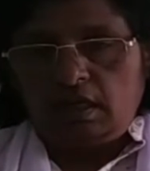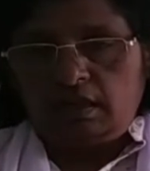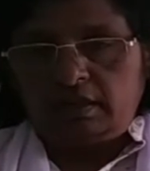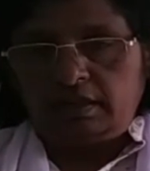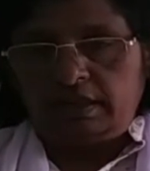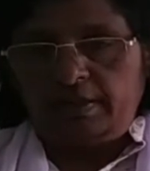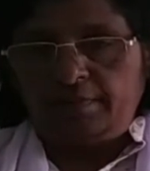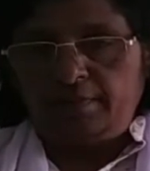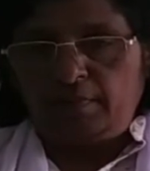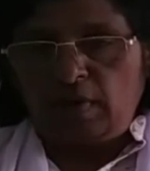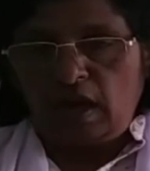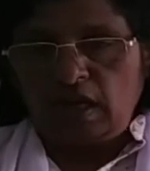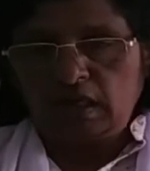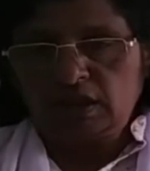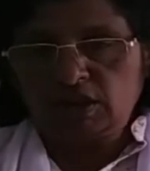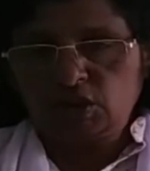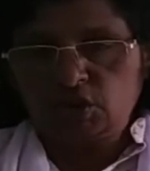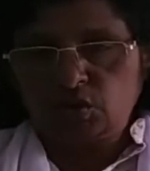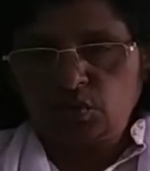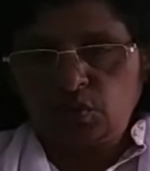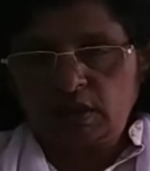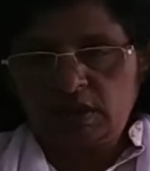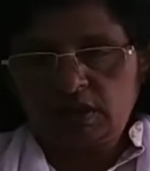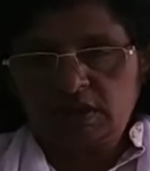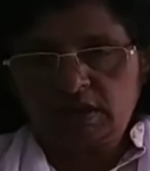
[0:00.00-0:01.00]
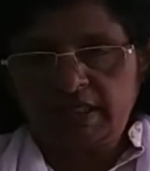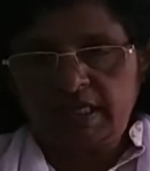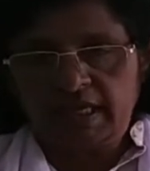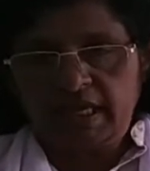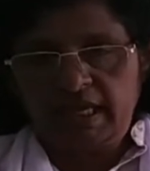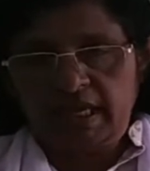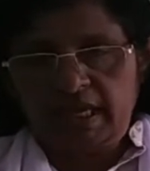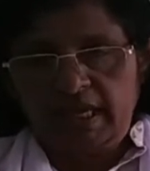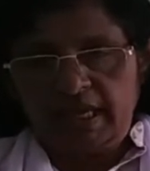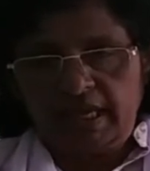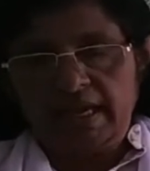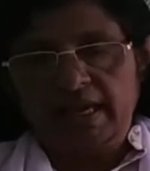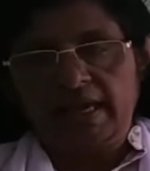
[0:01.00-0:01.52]
They marched towards
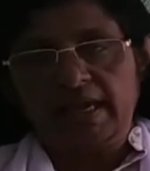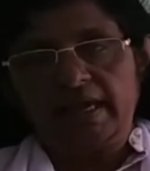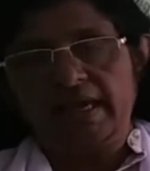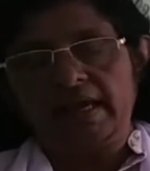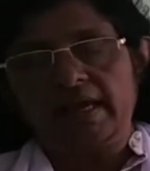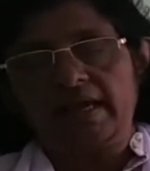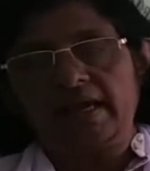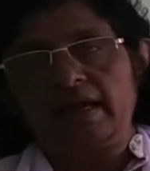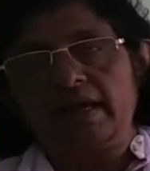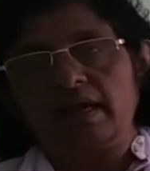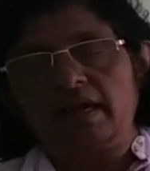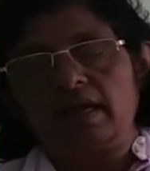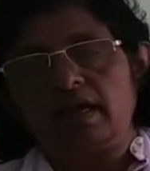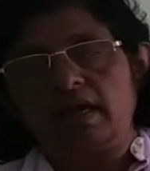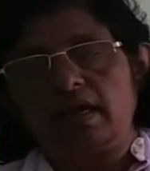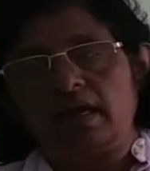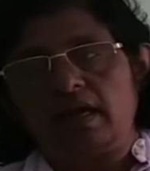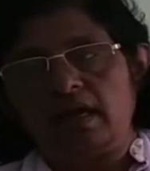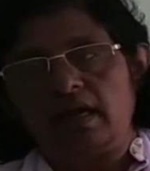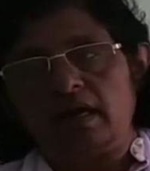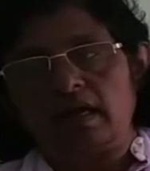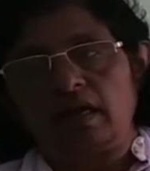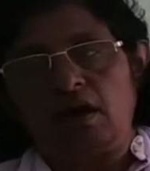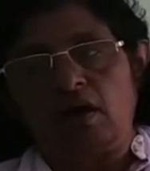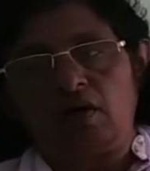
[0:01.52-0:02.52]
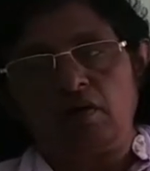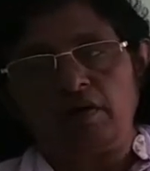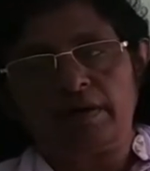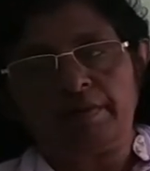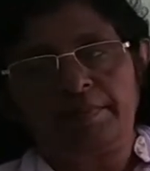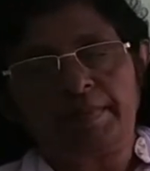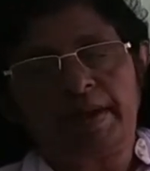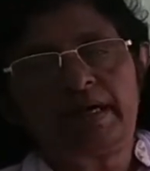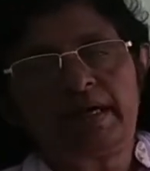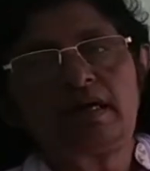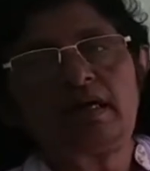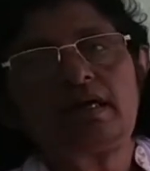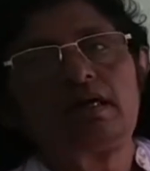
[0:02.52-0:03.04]
the
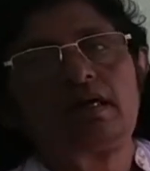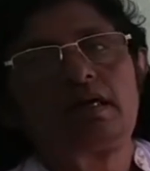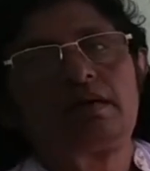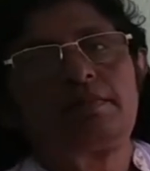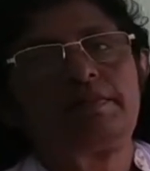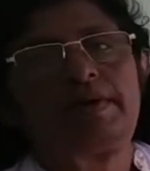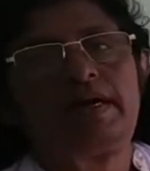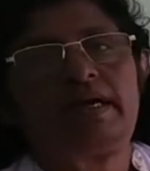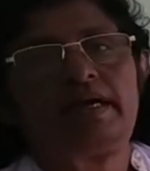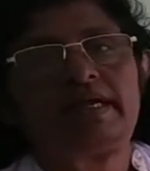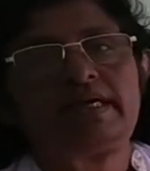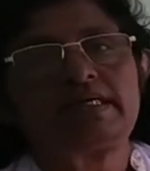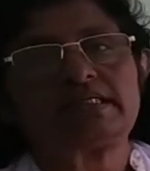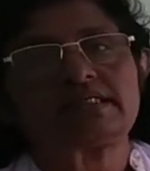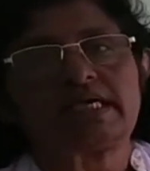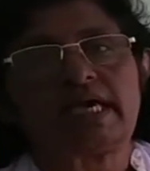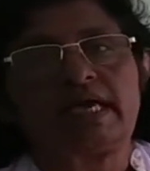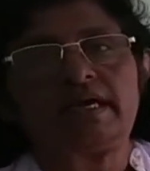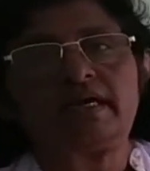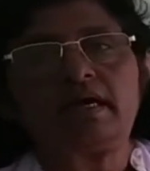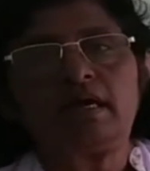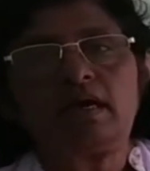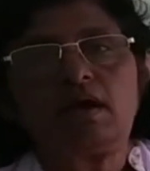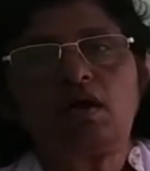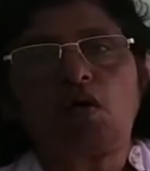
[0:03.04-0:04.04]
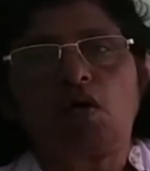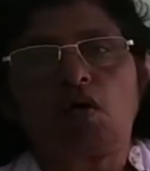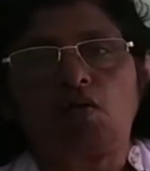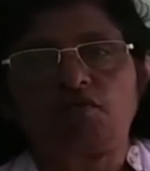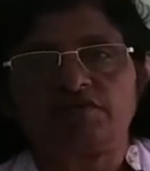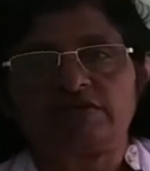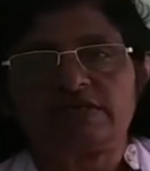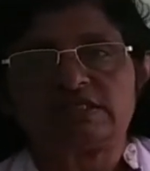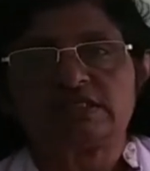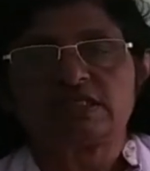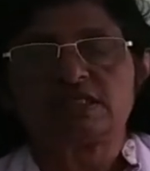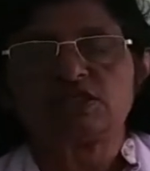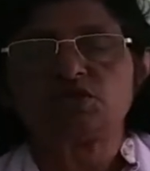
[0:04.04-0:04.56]
government buildings and
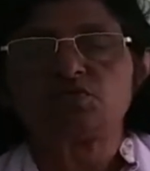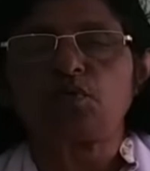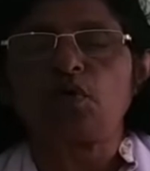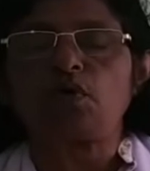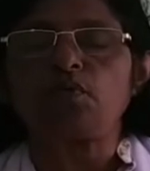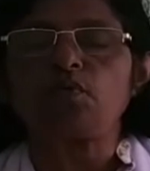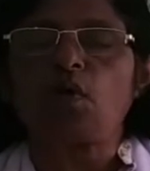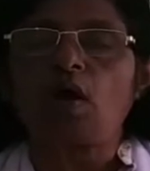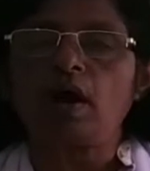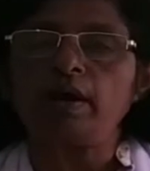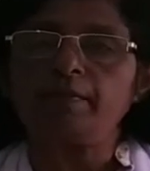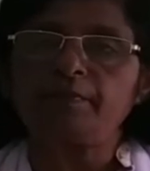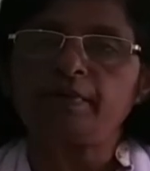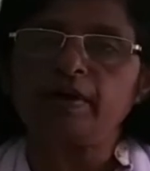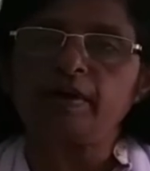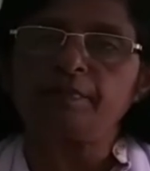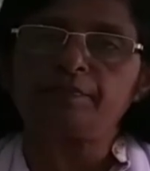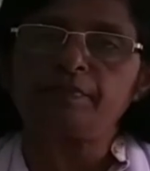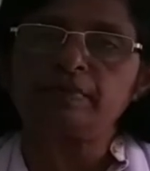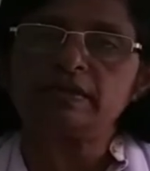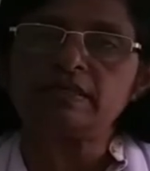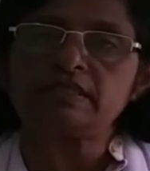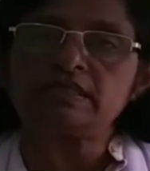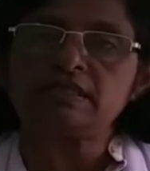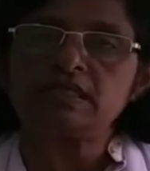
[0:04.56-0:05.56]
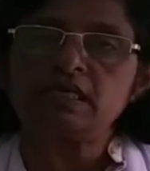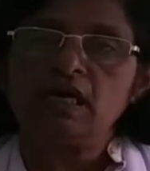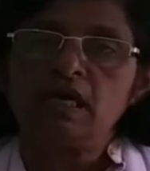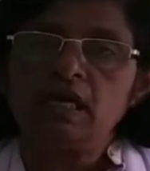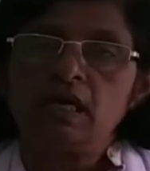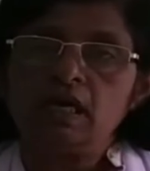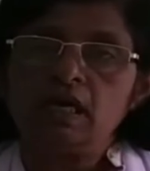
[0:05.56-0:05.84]
offices. For what purpose?